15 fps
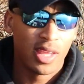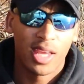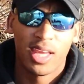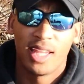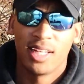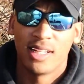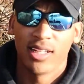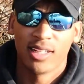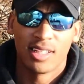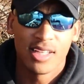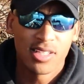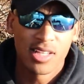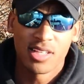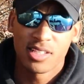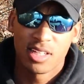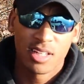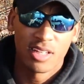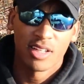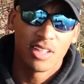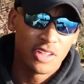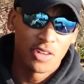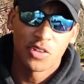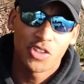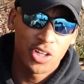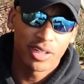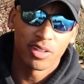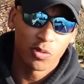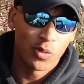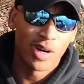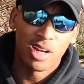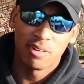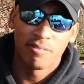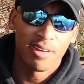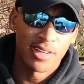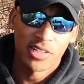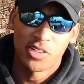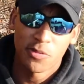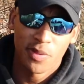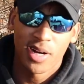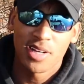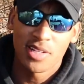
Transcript: And this isn't a chuck and wind fast as you